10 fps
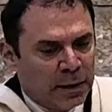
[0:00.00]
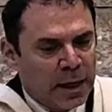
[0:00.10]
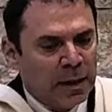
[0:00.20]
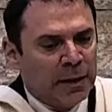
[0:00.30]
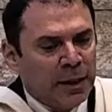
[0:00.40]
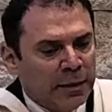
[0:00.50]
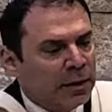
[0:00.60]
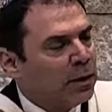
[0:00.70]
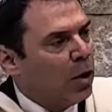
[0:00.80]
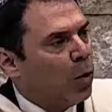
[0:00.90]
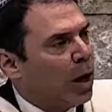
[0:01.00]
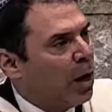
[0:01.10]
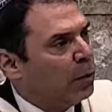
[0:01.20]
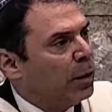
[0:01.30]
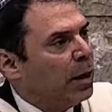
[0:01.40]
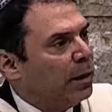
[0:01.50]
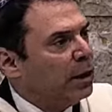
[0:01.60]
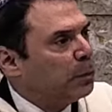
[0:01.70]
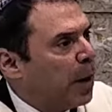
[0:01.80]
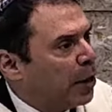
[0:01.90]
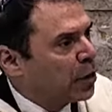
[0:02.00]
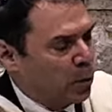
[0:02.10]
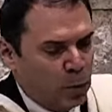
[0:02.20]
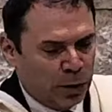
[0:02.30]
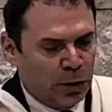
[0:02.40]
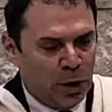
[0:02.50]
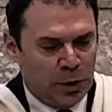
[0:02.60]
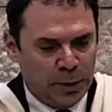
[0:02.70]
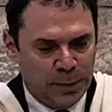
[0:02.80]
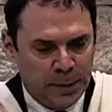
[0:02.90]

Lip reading: that this is not how this parsha was taught.